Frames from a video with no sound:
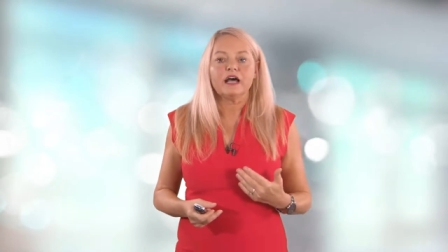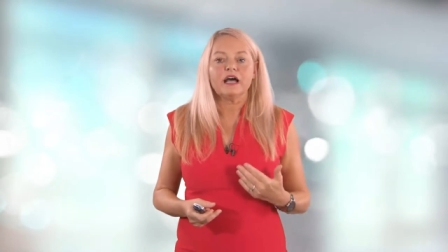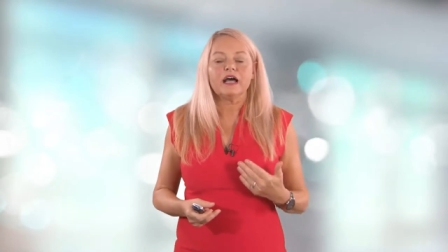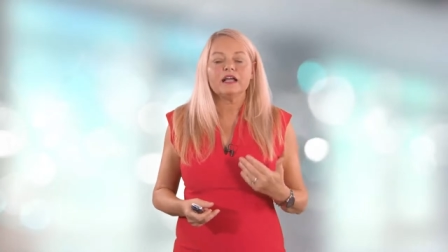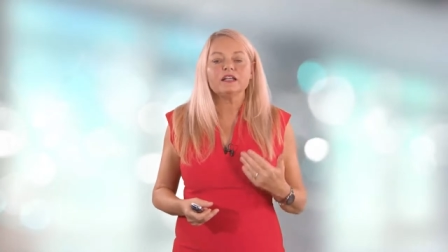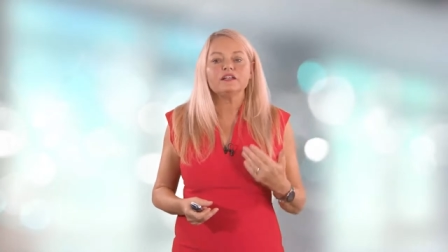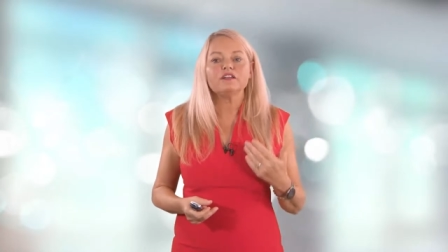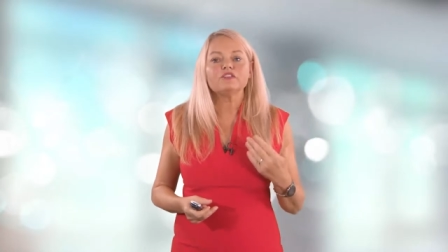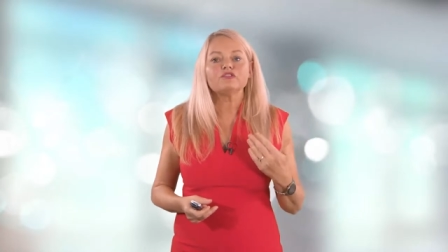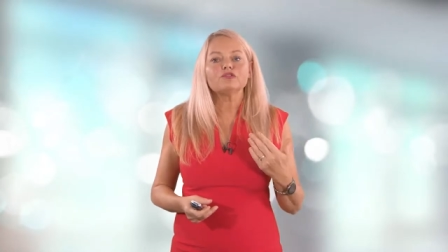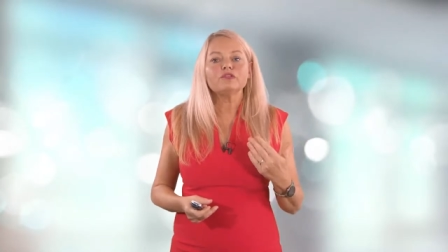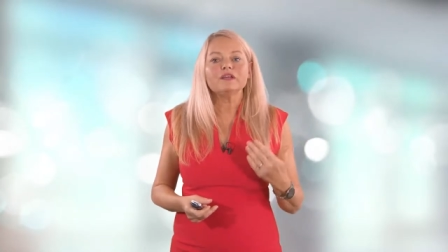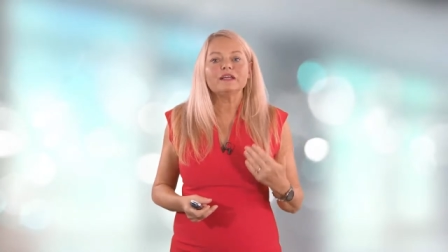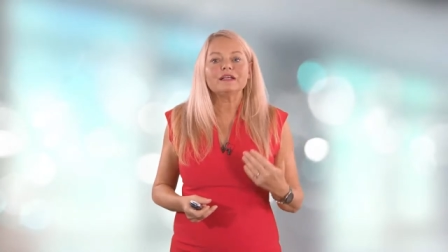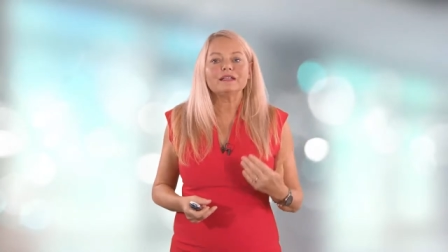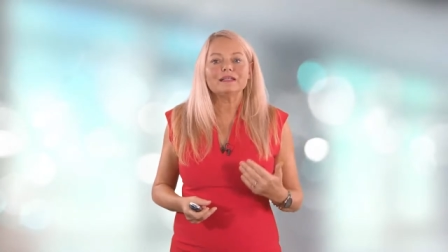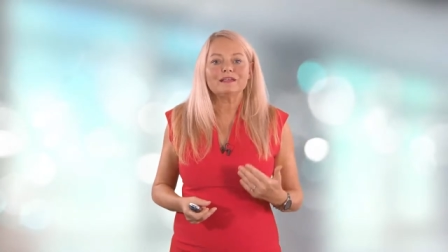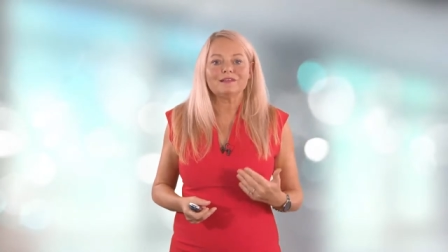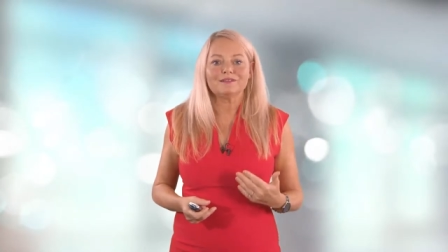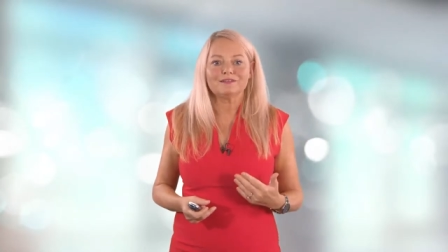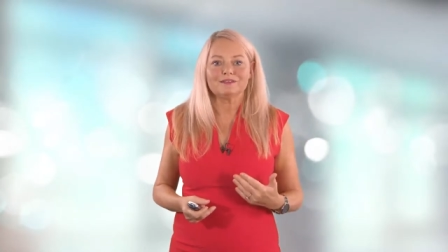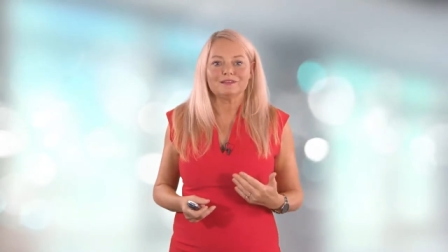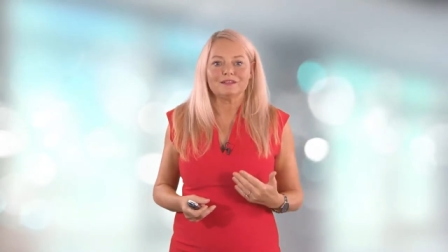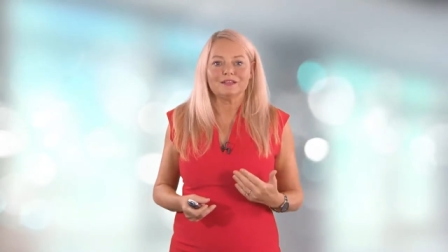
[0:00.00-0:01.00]
and it's
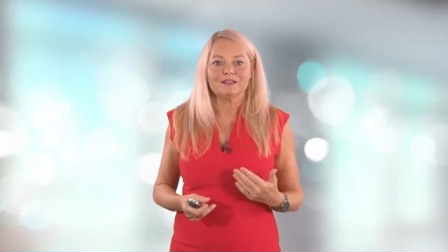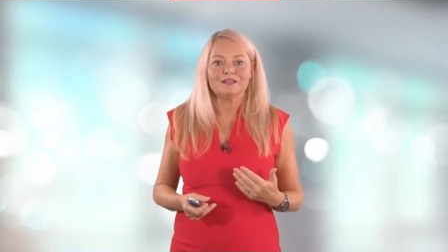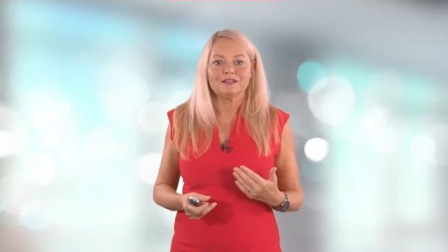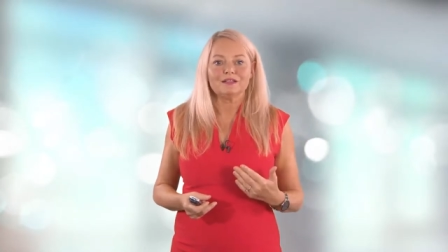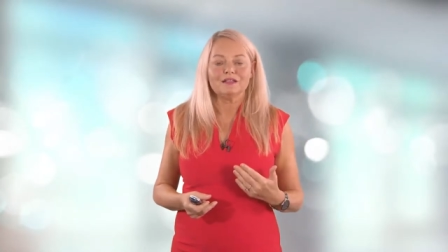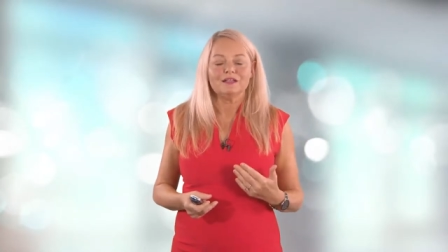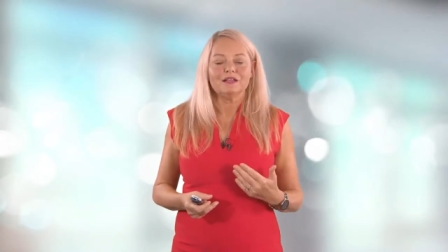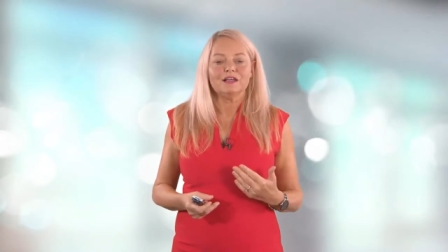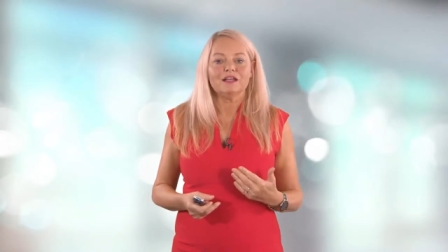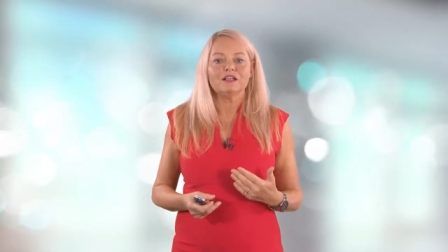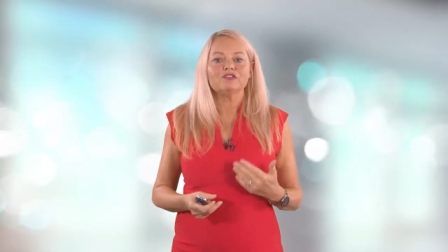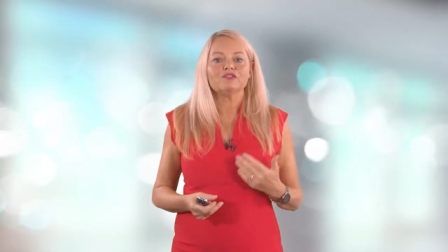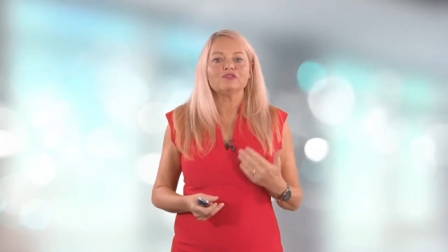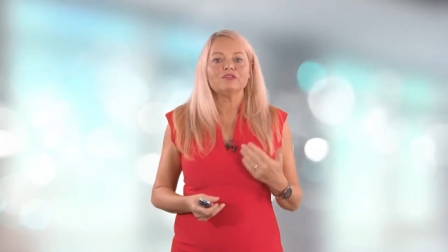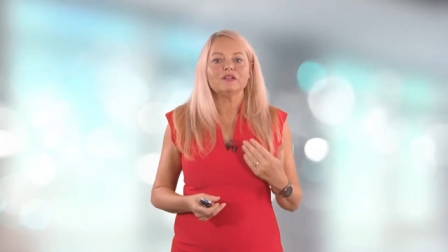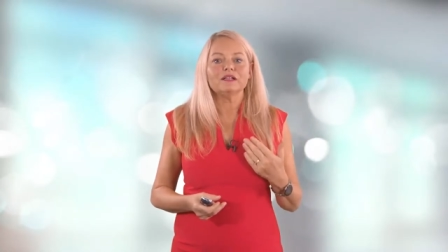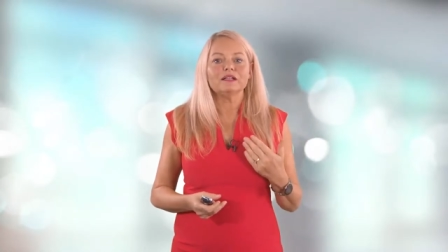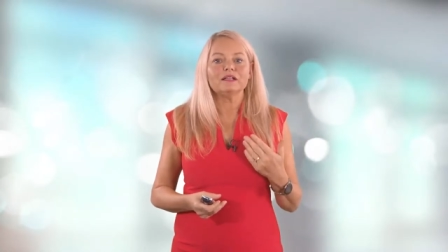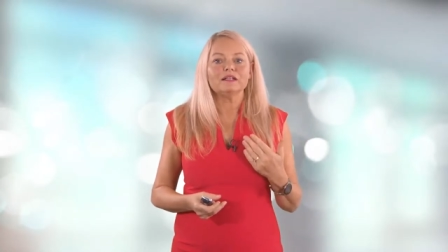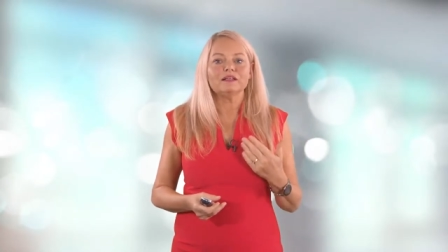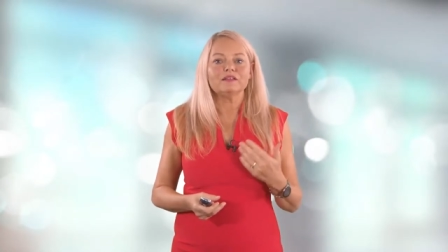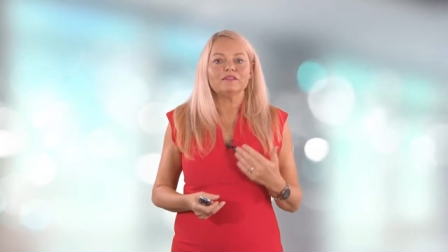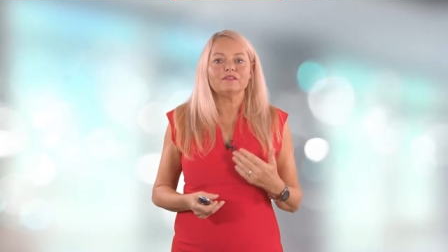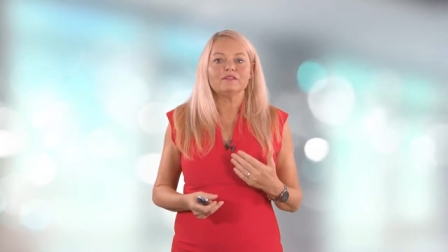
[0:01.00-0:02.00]
realistic. It's
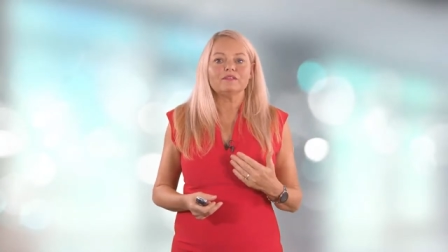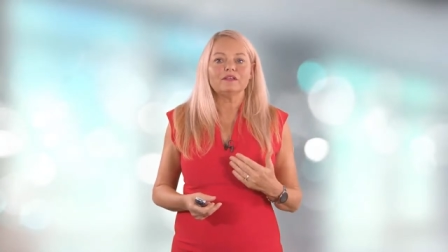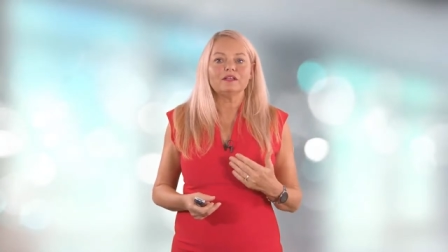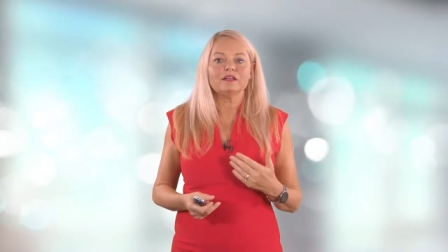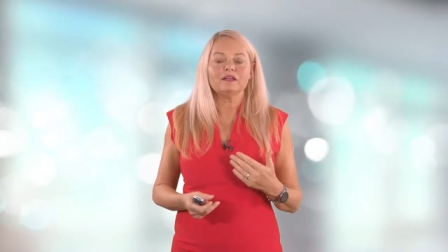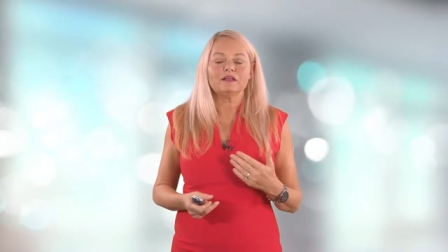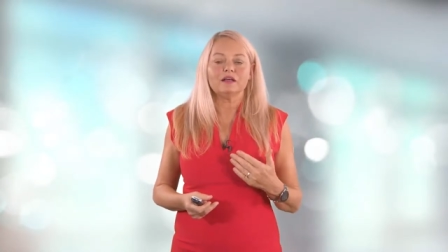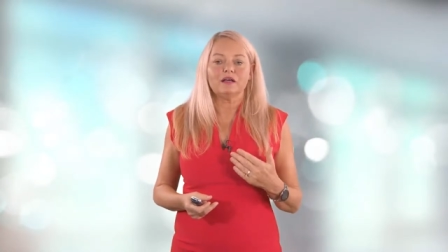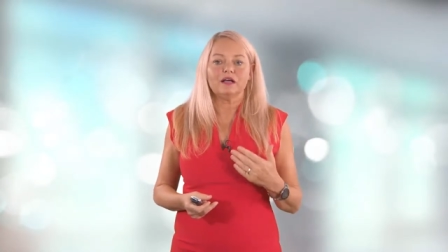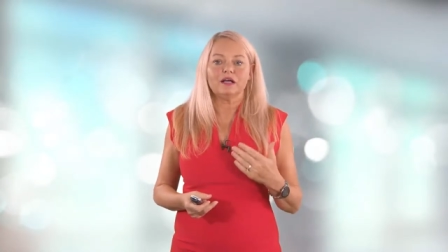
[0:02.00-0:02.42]
realistic